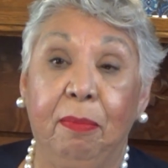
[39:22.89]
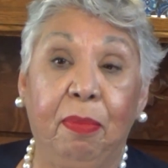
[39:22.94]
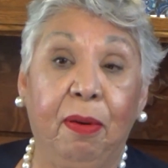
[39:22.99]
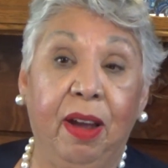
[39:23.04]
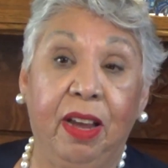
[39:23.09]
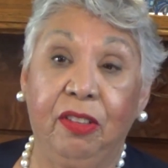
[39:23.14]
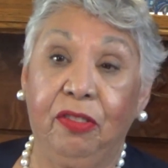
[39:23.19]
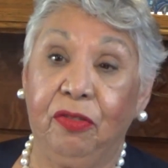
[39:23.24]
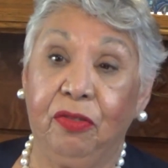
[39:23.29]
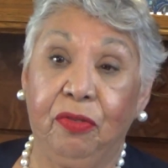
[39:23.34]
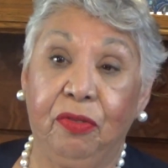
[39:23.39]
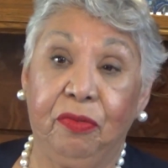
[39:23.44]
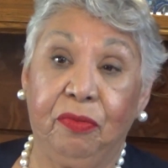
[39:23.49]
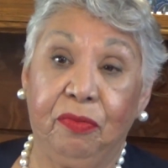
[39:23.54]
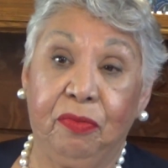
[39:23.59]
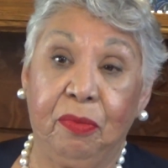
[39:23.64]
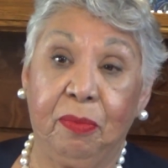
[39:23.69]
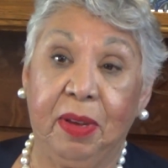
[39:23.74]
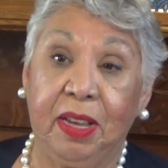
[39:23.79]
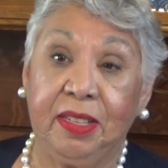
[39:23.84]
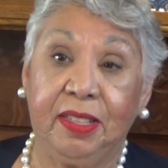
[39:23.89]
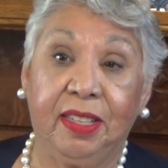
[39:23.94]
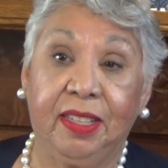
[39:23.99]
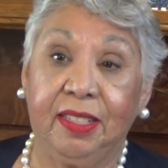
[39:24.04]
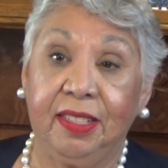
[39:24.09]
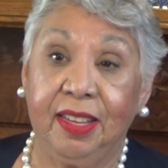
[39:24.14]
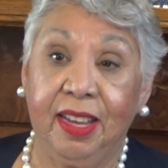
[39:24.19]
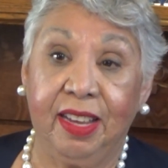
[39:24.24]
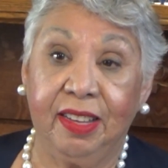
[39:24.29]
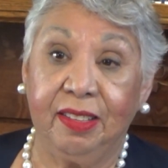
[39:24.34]
price for my
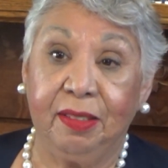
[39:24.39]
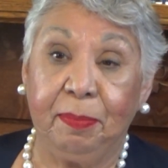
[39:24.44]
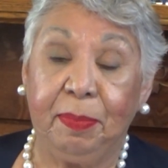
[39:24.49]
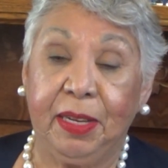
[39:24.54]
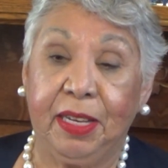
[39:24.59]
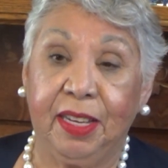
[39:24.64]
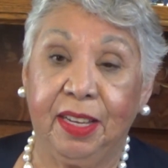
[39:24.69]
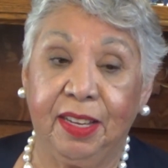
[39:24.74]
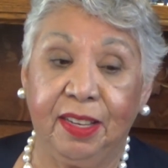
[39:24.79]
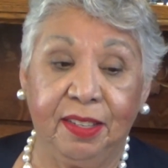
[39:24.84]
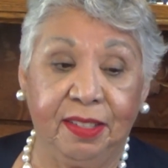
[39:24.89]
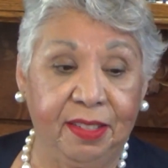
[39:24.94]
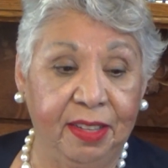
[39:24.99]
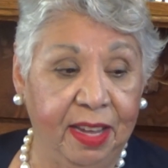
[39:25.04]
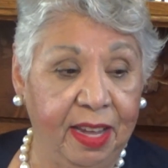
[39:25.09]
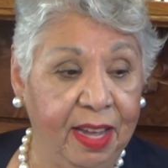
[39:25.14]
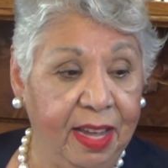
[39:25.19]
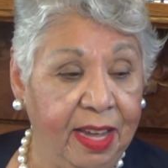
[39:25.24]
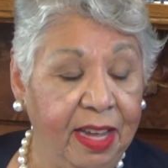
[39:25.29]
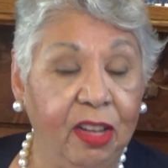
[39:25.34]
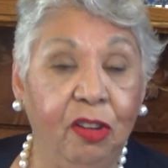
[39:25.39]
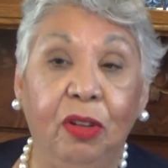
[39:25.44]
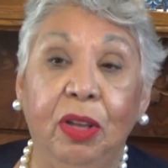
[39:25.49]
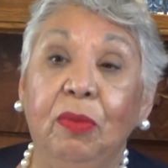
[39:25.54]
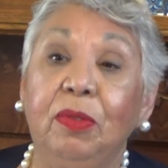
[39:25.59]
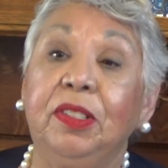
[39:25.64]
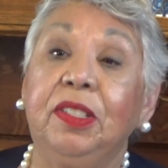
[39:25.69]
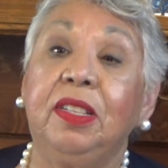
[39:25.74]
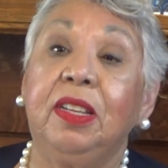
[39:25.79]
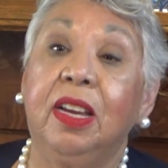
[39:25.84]
success, because,
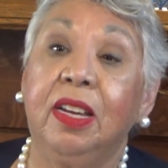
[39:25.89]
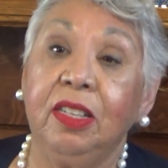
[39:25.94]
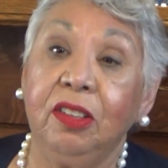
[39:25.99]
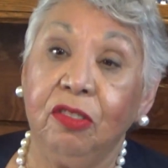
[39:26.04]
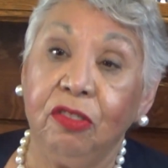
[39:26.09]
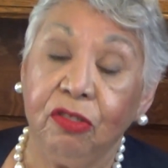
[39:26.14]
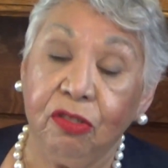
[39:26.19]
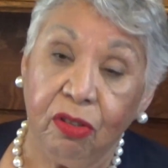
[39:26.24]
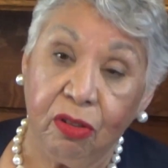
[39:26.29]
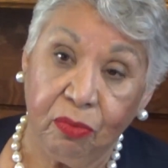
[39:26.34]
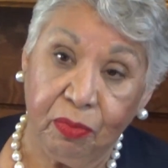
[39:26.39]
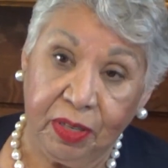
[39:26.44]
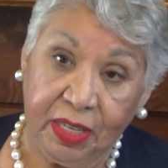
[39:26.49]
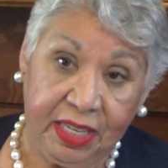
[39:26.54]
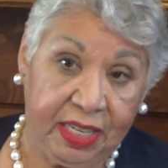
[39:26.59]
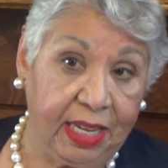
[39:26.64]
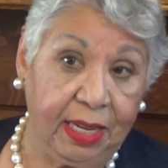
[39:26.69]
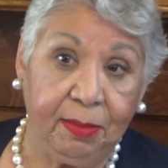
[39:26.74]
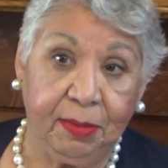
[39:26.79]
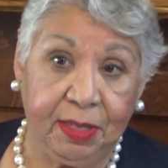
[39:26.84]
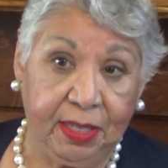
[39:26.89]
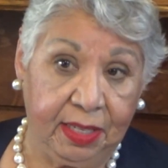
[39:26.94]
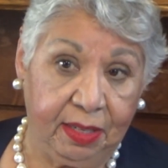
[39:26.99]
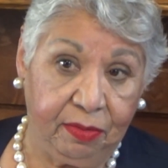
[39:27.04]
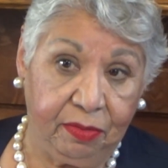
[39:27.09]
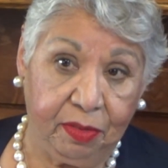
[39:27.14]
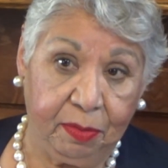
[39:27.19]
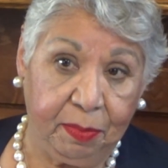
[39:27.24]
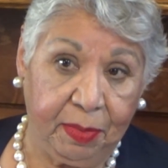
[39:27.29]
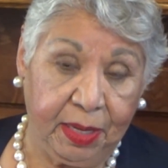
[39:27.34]
he was 9 years old when he came to
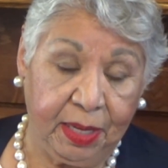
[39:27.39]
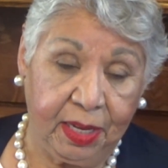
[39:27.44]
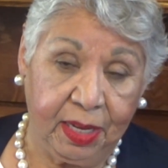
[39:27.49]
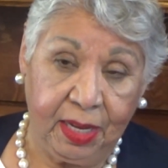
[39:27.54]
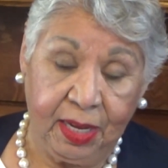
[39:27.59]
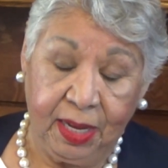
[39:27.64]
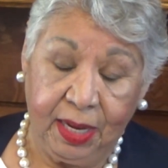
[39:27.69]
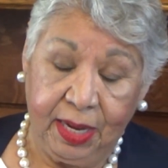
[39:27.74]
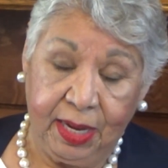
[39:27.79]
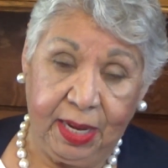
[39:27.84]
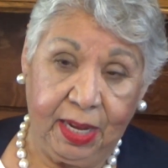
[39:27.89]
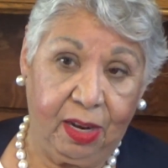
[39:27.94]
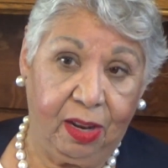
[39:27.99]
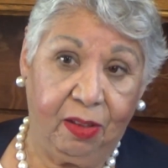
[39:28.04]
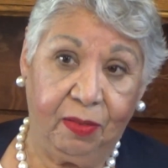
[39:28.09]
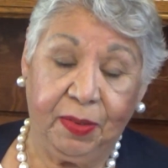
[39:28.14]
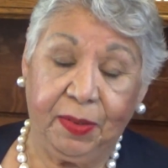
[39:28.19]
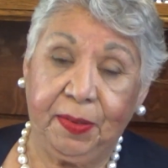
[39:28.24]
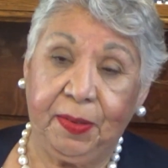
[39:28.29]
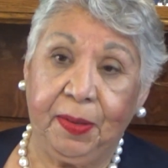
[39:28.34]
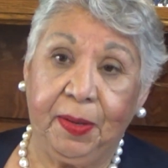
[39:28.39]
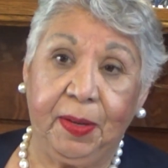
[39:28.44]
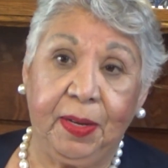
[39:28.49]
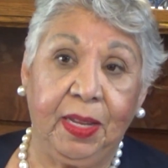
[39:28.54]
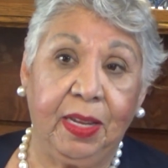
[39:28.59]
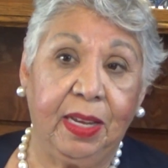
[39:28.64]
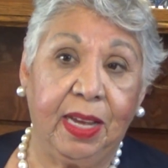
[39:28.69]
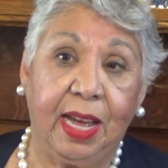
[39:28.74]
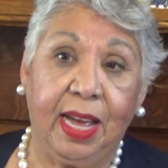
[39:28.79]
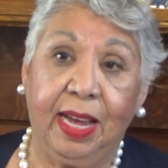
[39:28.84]
live with me. And all of a
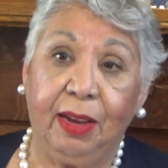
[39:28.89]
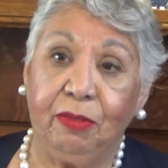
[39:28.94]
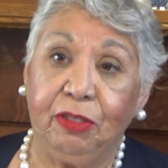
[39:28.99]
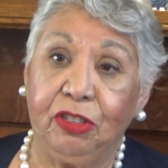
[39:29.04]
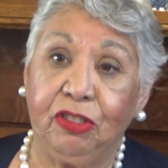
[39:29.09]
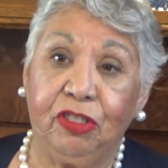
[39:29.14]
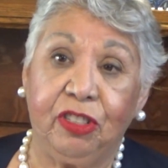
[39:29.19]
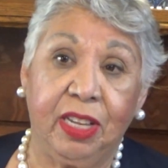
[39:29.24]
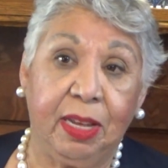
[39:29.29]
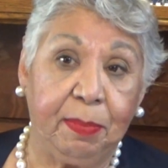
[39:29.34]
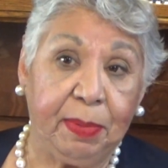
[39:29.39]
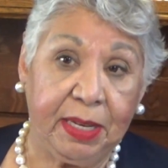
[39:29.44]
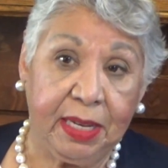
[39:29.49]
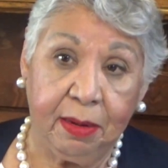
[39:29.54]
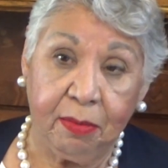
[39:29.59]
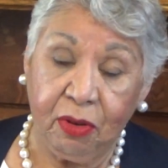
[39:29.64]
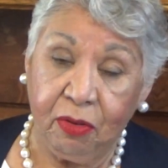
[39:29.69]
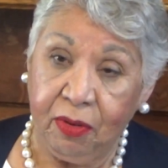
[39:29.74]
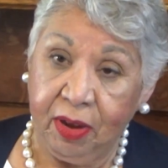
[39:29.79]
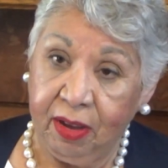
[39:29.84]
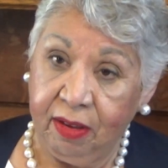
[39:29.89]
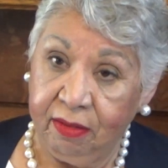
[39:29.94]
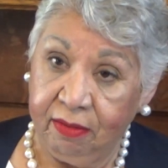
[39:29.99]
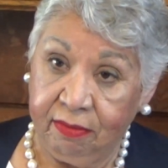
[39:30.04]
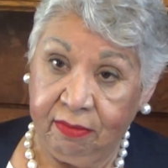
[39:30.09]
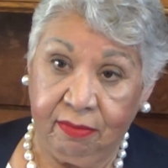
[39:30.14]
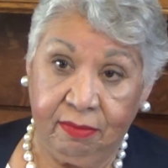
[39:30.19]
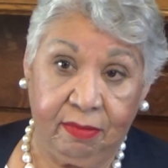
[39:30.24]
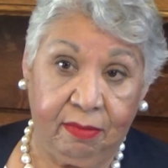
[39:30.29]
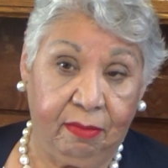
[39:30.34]
sudden I was schlepping him
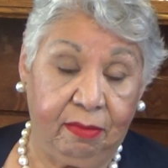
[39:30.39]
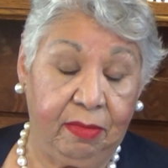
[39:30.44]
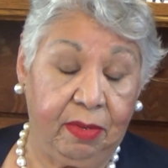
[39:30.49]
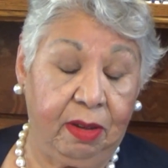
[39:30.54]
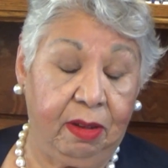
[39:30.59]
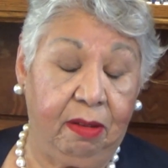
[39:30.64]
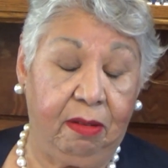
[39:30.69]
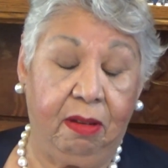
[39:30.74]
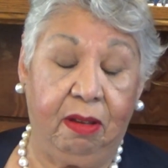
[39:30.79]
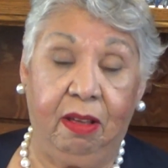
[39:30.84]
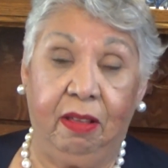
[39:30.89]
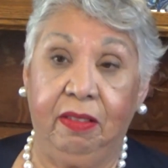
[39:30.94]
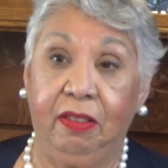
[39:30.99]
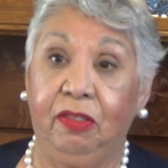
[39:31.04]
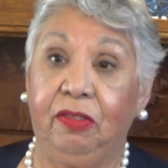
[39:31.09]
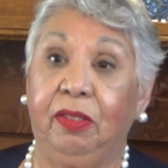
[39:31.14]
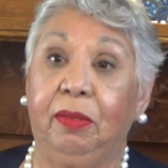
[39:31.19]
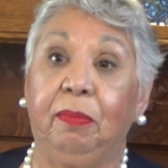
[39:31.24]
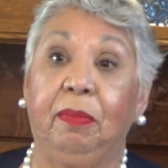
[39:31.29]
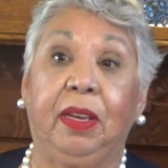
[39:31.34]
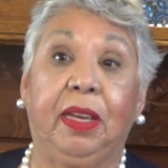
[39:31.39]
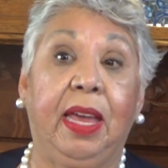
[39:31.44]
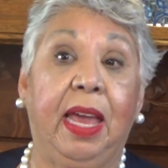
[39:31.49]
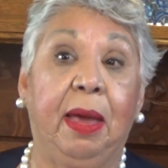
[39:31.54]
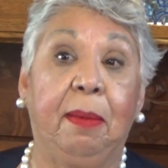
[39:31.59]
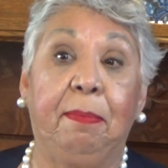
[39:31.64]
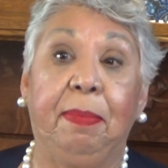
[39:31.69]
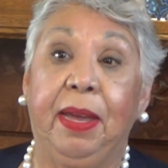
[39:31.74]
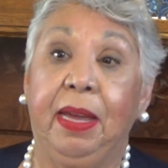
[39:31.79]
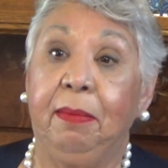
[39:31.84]
around all these
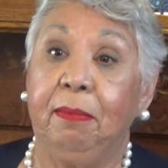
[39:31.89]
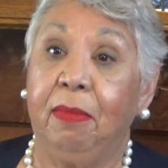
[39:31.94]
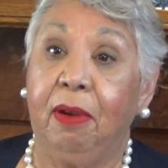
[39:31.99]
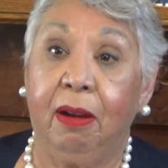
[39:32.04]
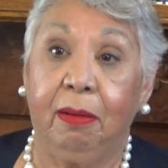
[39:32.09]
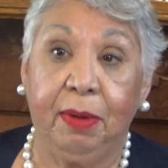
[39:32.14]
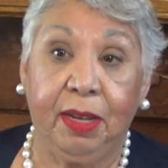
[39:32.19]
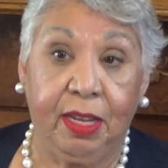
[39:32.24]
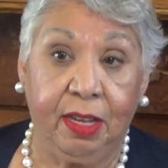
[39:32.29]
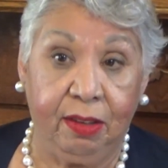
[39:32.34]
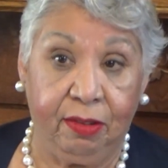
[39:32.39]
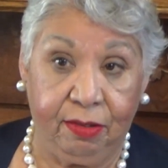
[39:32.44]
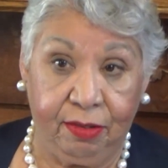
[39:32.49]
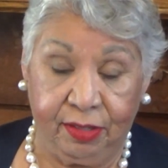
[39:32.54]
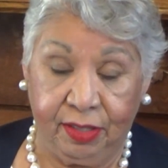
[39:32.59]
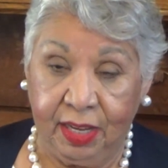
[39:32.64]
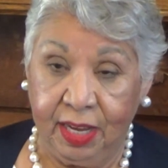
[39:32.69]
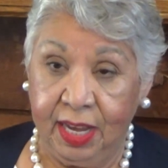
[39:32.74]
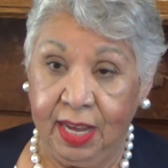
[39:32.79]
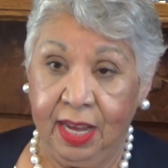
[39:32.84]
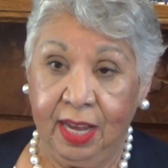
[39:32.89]
campaign barbecues.